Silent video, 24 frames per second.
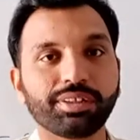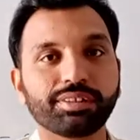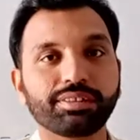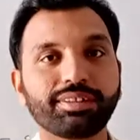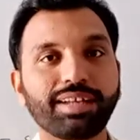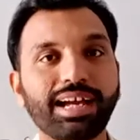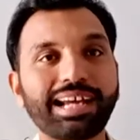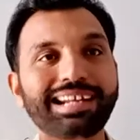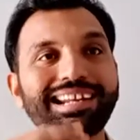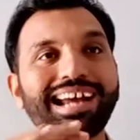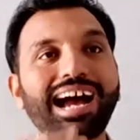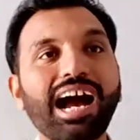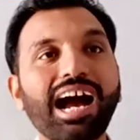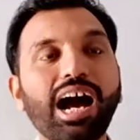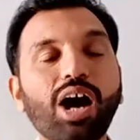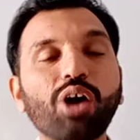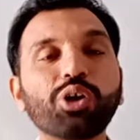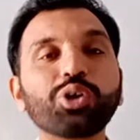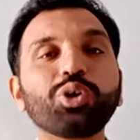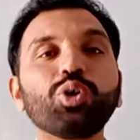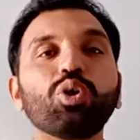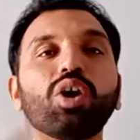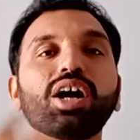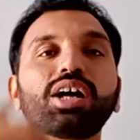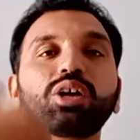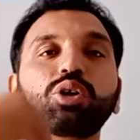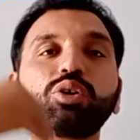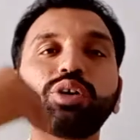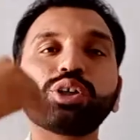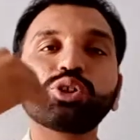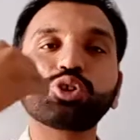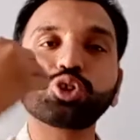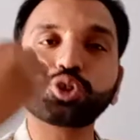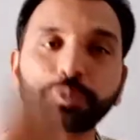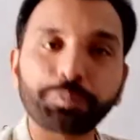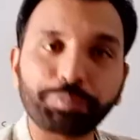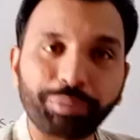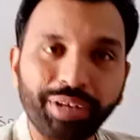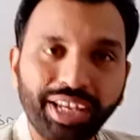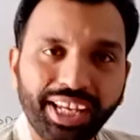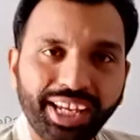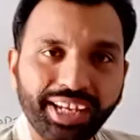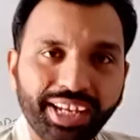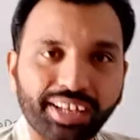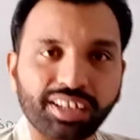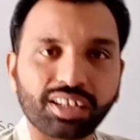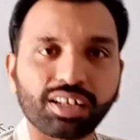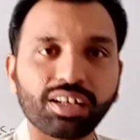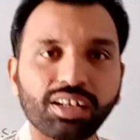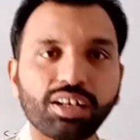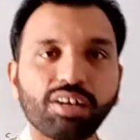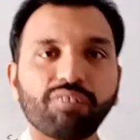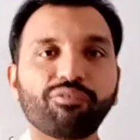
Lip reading: that how you are going to speak.